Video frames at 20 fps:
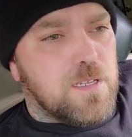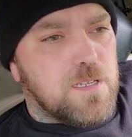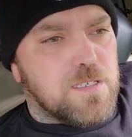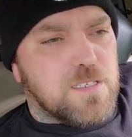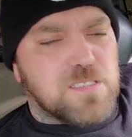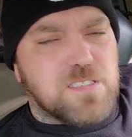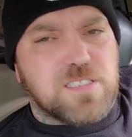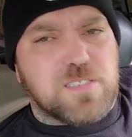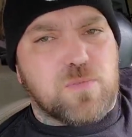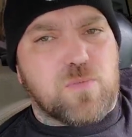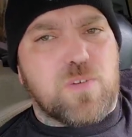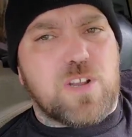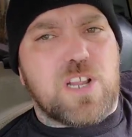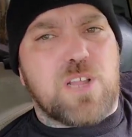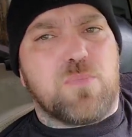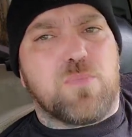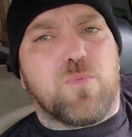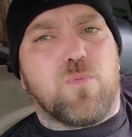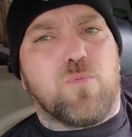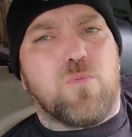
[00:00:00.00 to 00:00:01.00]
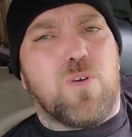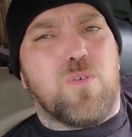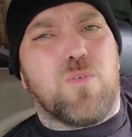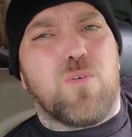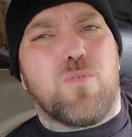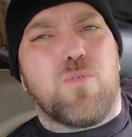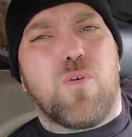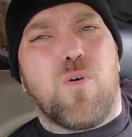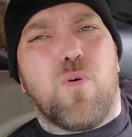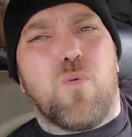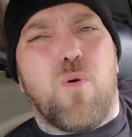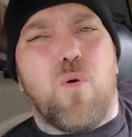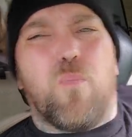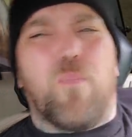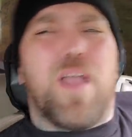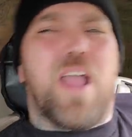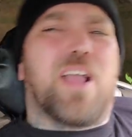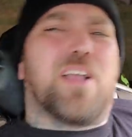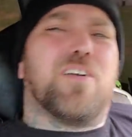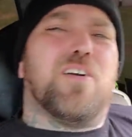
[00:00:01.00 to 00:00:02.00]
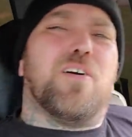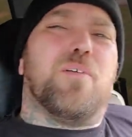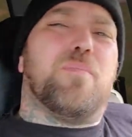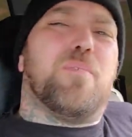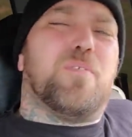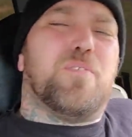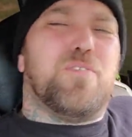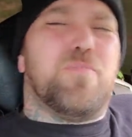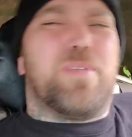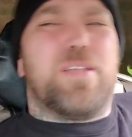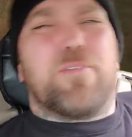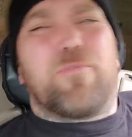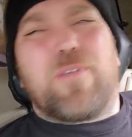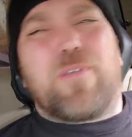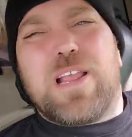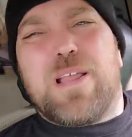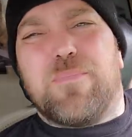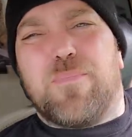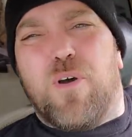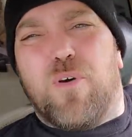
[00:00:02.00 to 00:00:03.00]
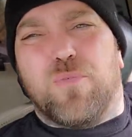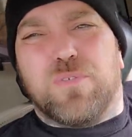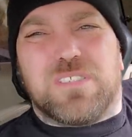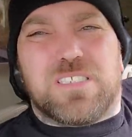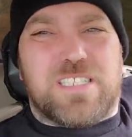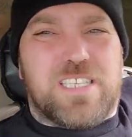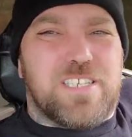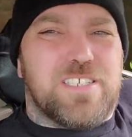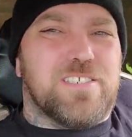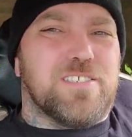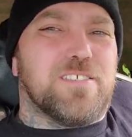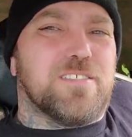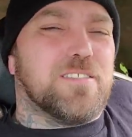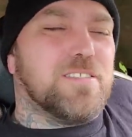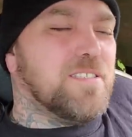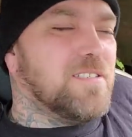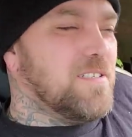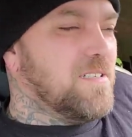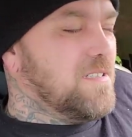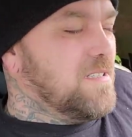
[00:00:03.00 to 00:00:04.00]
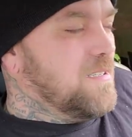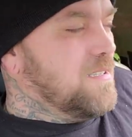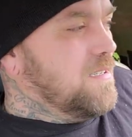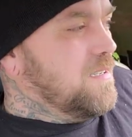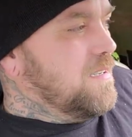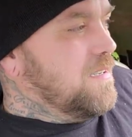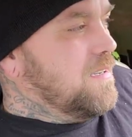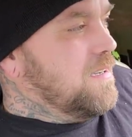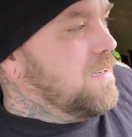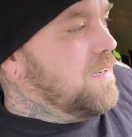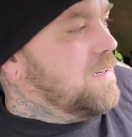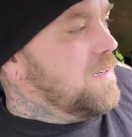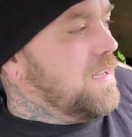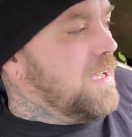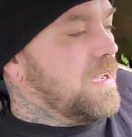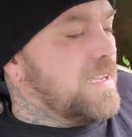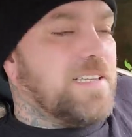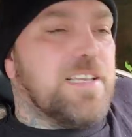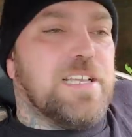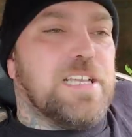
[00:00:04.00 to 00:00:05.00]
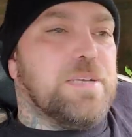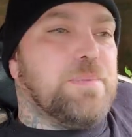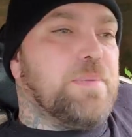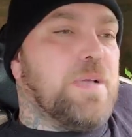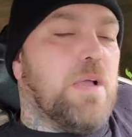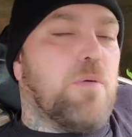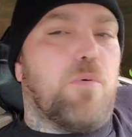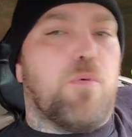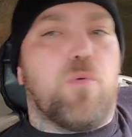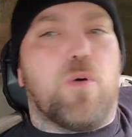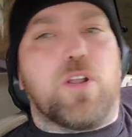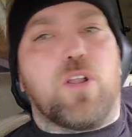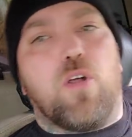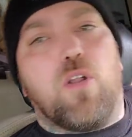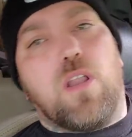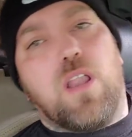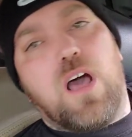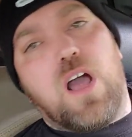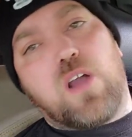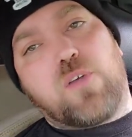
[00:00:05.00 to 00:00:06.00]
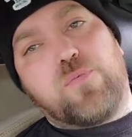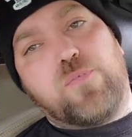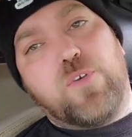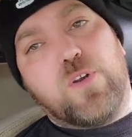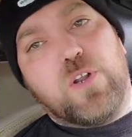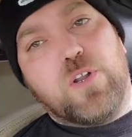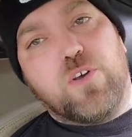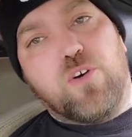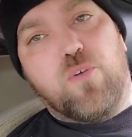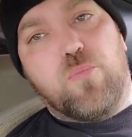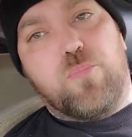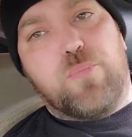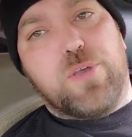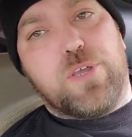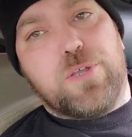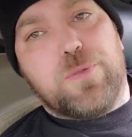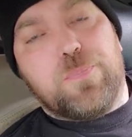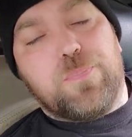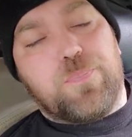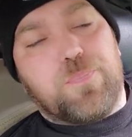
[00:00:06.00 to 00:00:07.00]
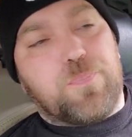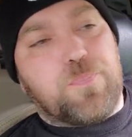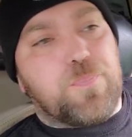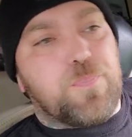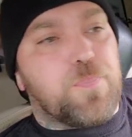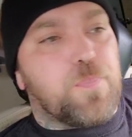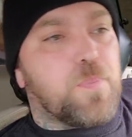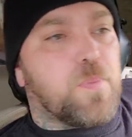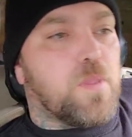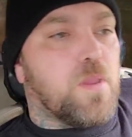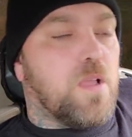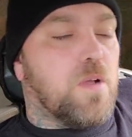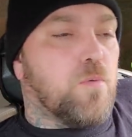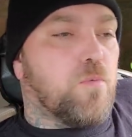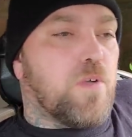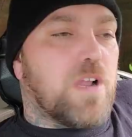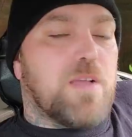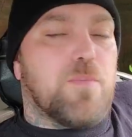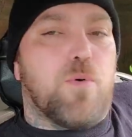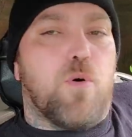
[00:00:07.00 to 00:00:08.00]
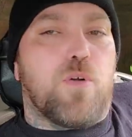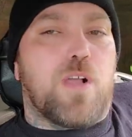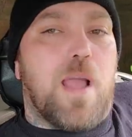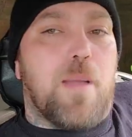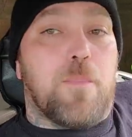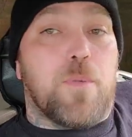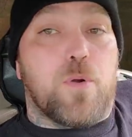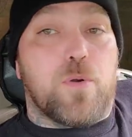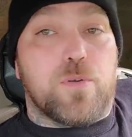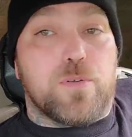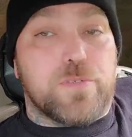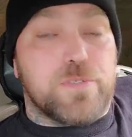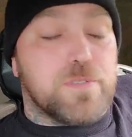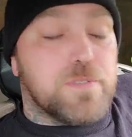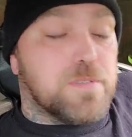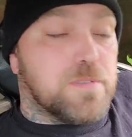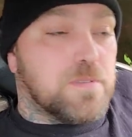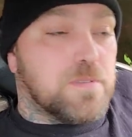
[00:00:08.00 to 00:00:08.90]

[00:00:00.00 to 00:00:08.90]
I said, Rambo, whoa, back up. What do you mean Rambo was killed? Like, yeah, man, we went on lock for a little bit. Rambo got murdered.